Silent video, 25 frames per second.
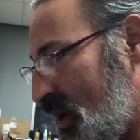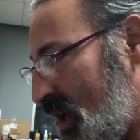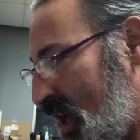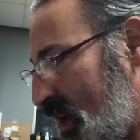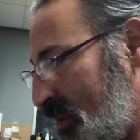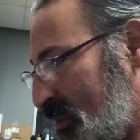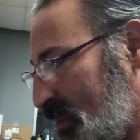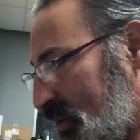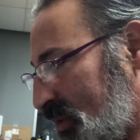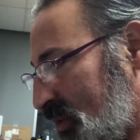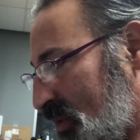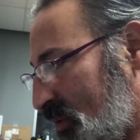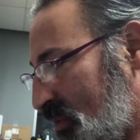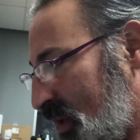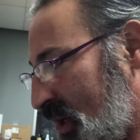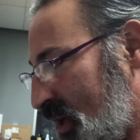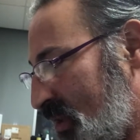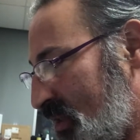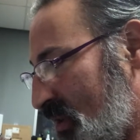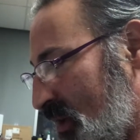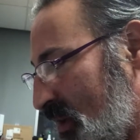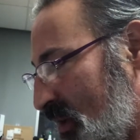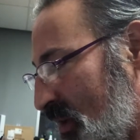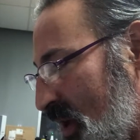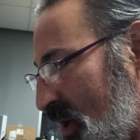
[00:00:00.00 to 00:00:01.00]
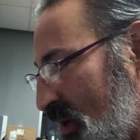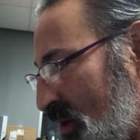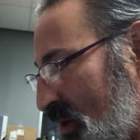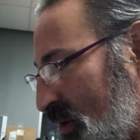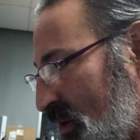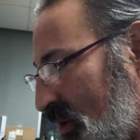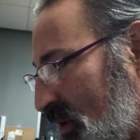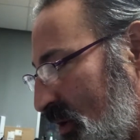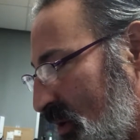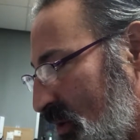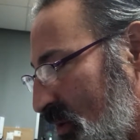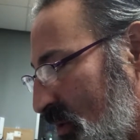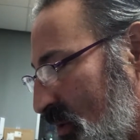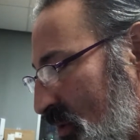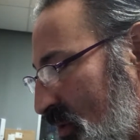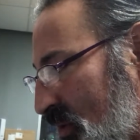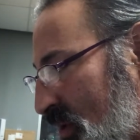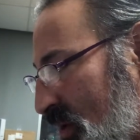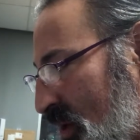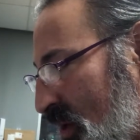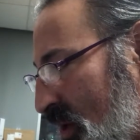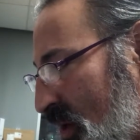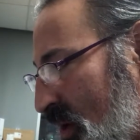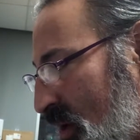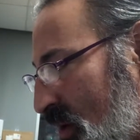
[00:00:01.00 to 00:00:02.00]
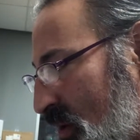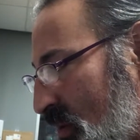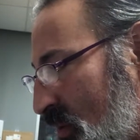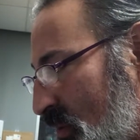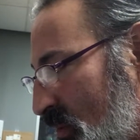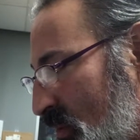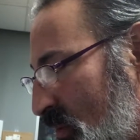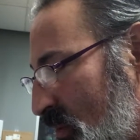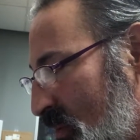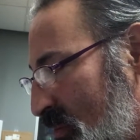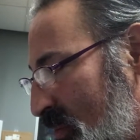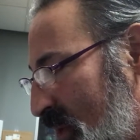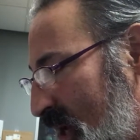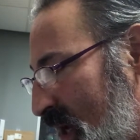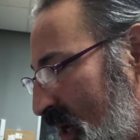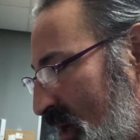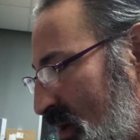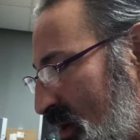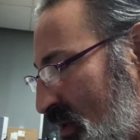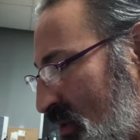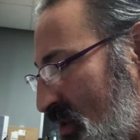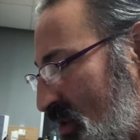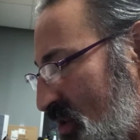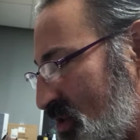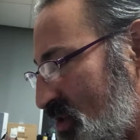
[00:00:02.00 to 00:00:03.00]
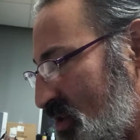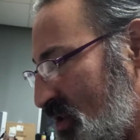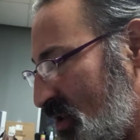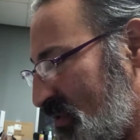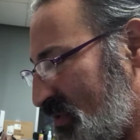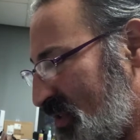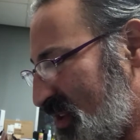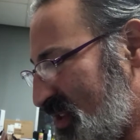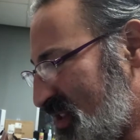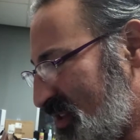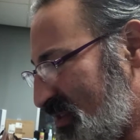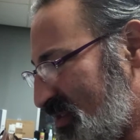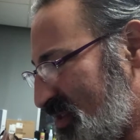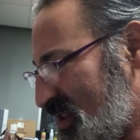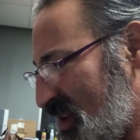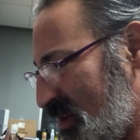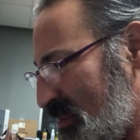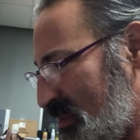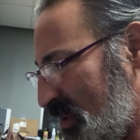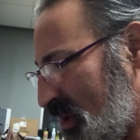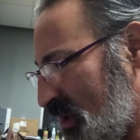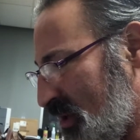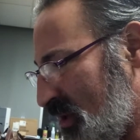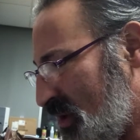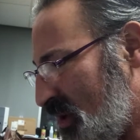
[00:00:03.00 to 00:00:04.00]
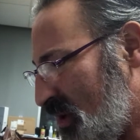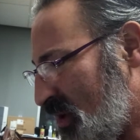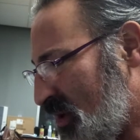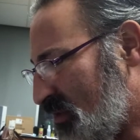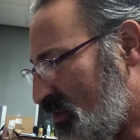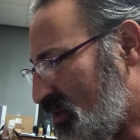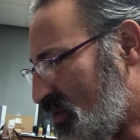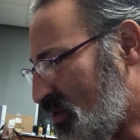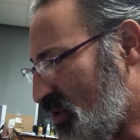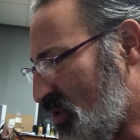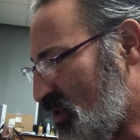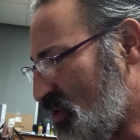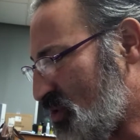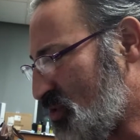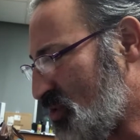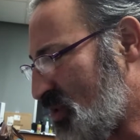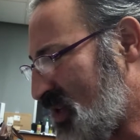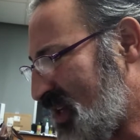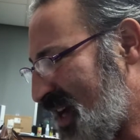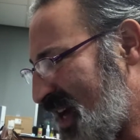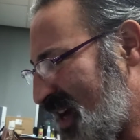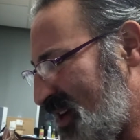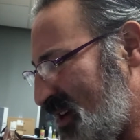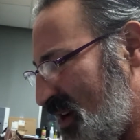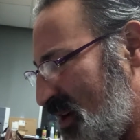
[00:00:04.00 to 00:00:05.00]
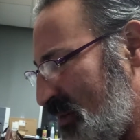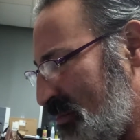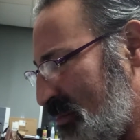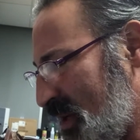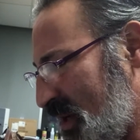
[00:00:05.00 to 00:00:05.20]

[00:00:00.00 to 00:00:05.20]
able to read the letter alone, remain on the surface of something, for those who cannot